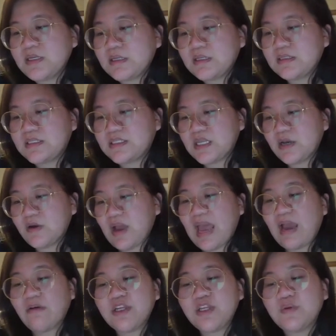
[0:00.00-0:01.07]
And so
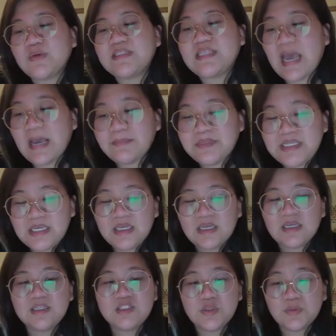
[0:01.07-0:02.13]
how are you
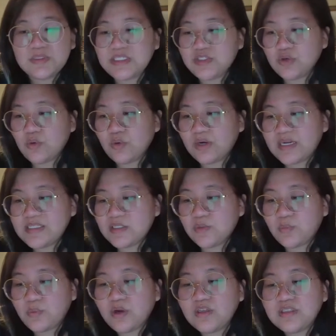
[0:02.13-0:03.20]
adapting to a digital
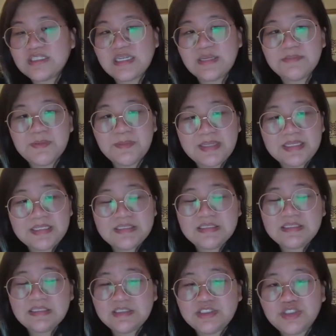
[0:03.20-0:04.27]
organizing world and implementing
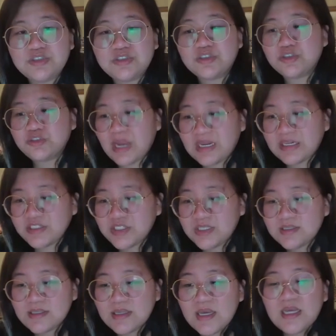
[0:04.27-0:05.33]
digital
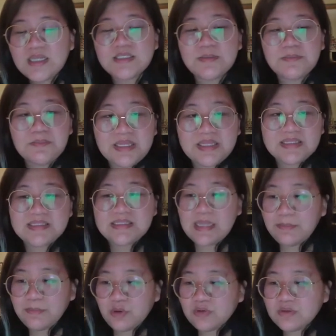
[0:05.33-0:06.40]
strategies to meet the
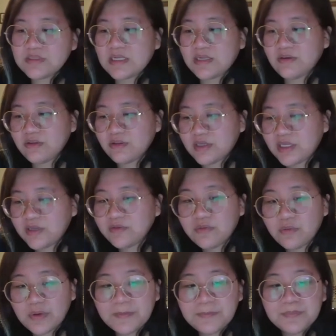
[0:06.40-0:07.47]
same goals that you're looking
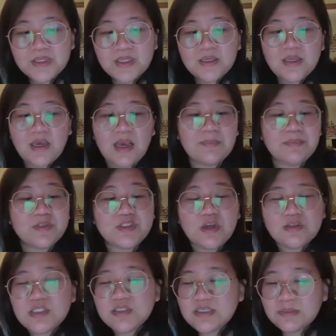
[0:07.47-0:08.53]
for? There's
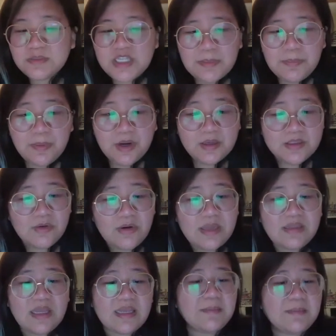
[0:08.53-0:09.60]
also some check marks around,
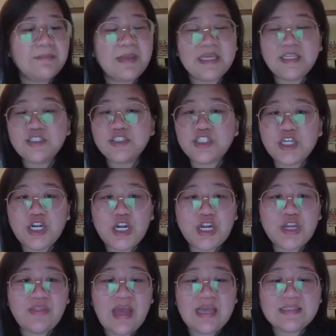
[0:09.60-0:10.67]
like, making
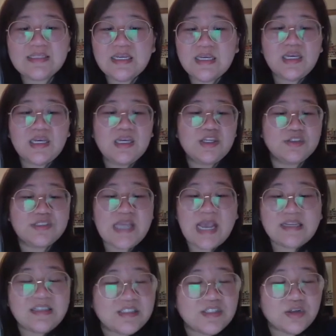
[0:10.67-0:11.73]
sure that your
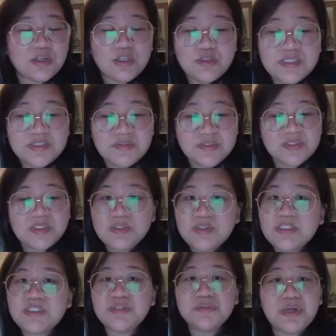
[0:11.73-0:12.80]
tactics are inclusive of
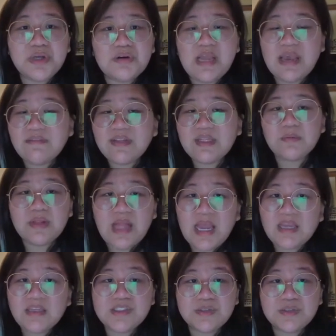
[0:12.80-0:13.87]
students who don't heavily
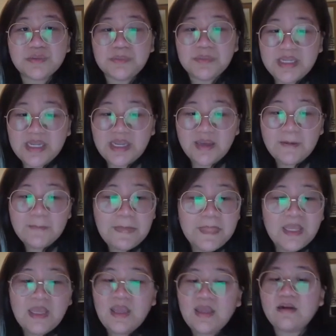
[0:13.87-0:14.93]
rely on social media,
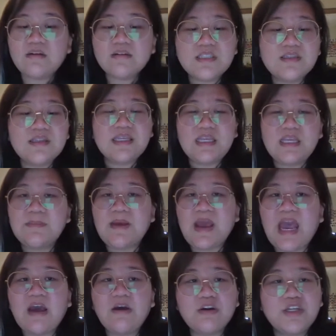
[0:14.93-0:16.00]
and also thinking about
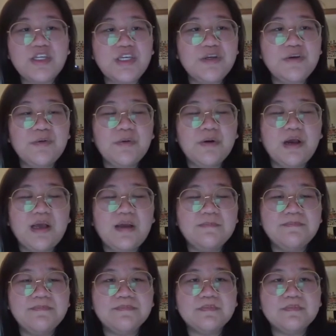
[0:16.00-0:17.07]
how are you
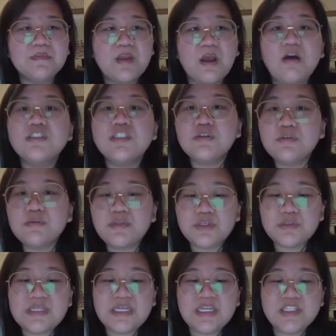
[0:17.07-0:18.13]
also
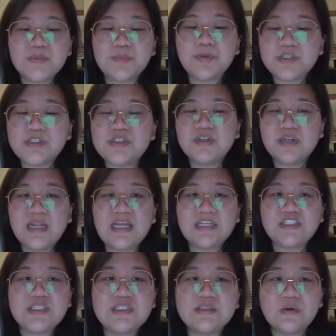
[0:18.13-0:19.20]
using interpersonal
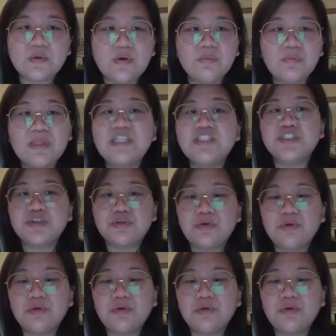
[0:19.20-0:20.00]
connections or relational